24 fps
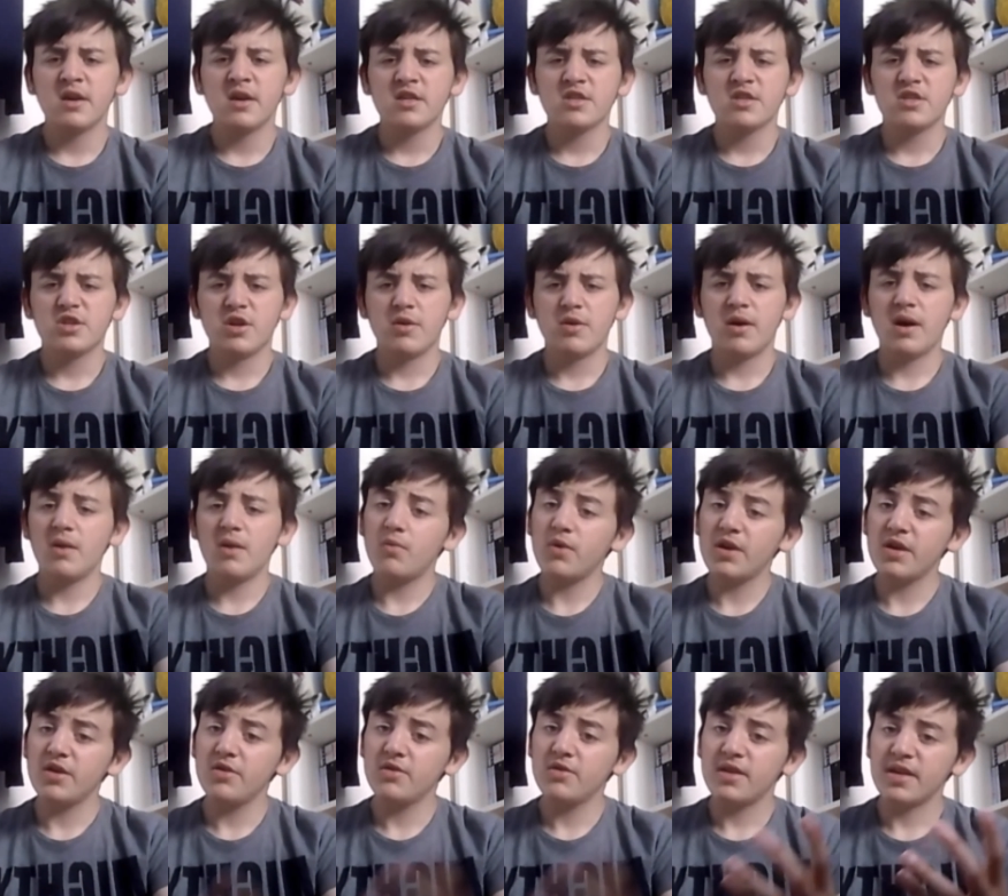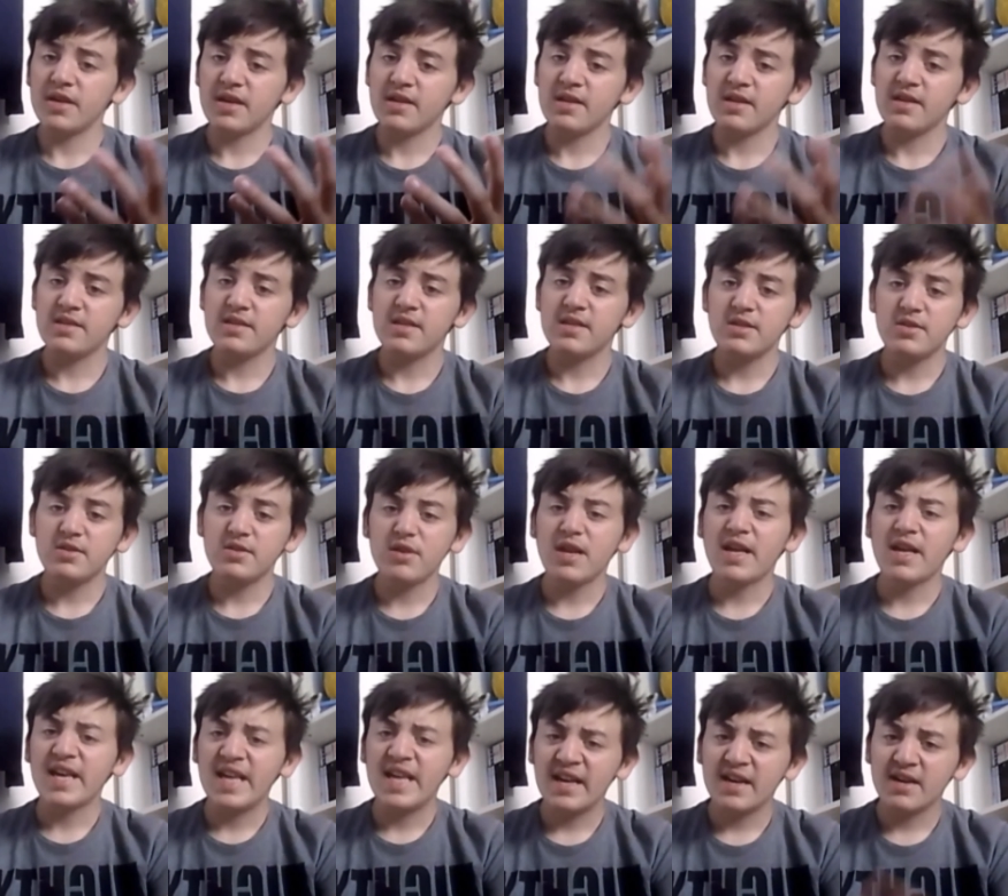So what do you think of this? Did you
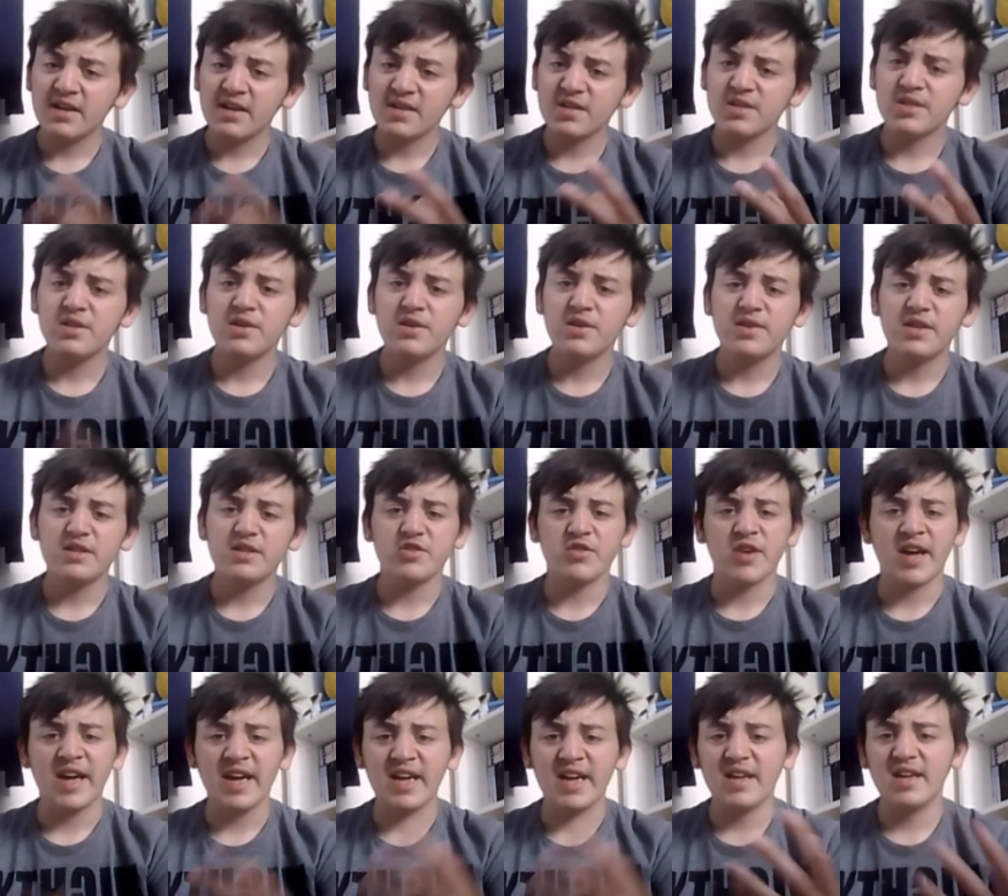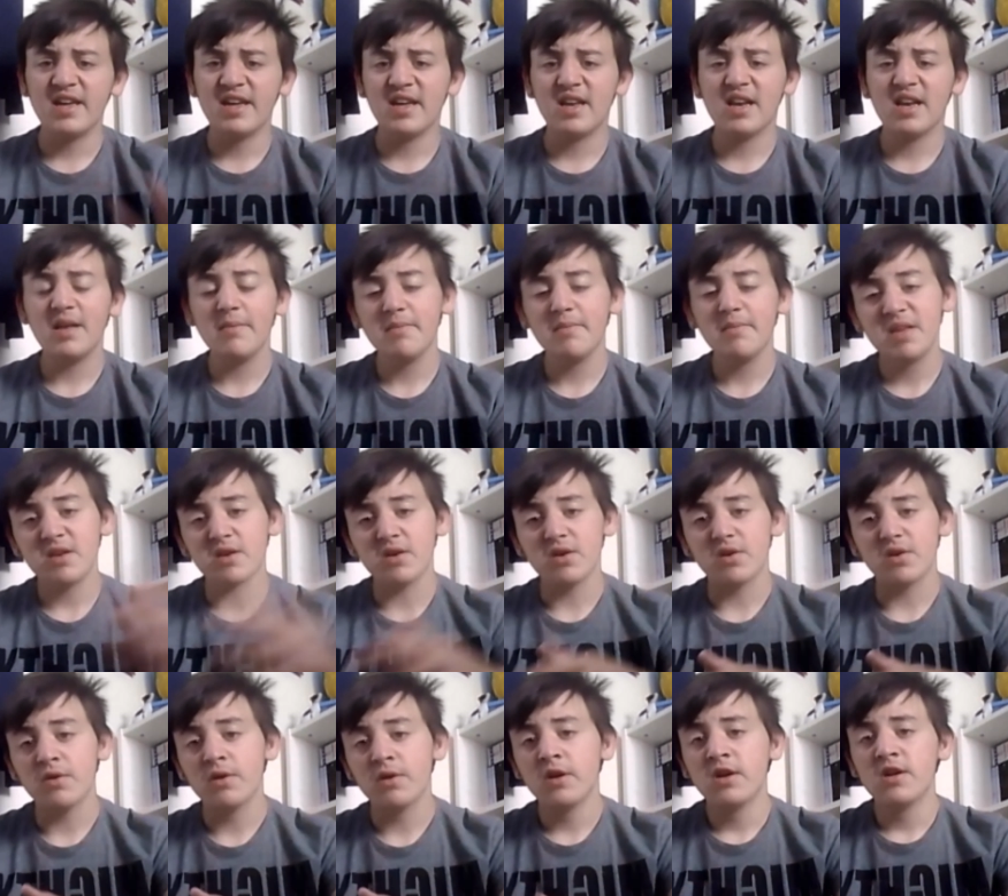like Kick-Ass 2? Did you hate it? Let me
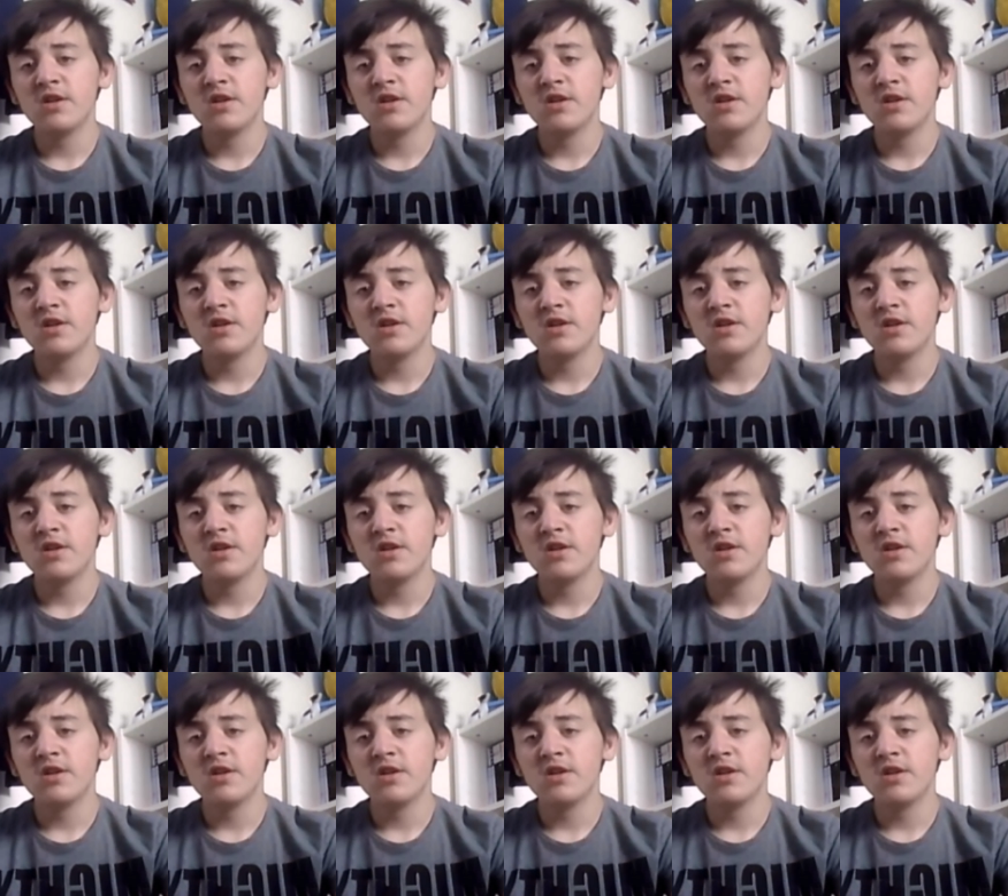know.